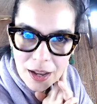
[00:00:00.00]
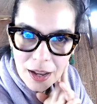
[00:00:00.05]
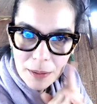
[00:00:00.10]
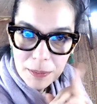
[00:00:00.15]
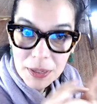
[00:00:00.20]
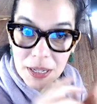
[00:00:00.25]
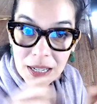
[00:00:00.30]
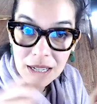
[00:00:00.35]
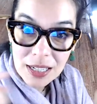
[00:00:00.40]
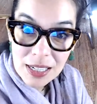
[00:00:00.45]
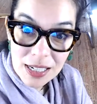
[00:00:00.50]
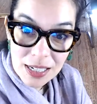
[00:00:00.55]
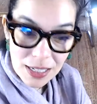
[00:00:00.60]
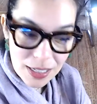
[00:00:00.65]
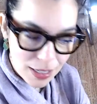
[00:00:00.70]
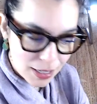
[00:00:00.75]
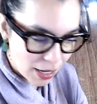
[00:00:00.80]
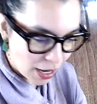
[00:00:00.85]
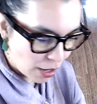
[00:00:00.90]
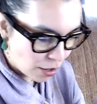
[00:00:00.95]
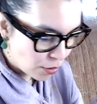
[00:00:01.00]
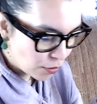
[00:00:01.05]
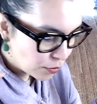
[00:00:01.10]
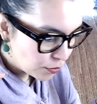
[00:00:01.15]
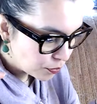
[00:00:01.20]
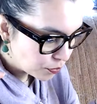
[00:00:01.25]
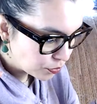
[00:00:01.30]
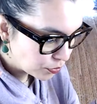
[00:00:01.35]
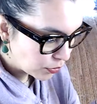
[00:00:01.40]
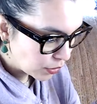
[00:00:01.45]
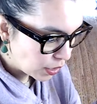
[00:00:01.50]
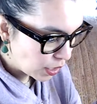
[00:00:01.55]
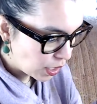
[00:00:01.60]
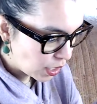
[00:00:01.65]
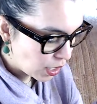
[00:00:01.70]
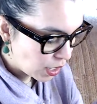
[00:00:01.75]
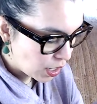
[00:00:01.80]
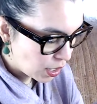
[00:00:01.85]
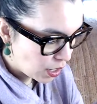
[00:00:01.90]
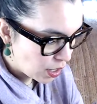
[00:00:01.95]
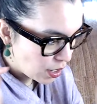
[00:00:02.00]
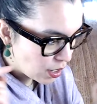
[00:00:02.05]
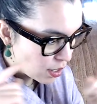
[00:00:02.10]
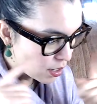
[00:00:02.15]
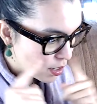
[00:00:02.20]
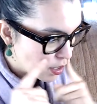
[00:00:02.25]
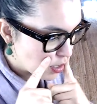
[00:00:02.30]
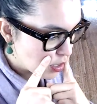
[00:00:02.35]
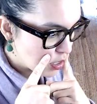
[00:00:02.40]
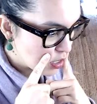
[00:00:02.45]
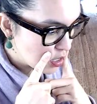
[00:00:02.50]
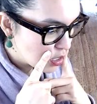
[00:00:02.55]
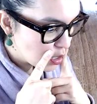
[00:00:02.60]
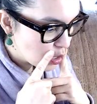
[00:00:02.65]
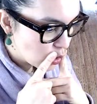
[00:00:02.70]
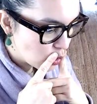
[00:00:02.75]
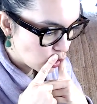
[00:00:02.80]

I'm going to end it now and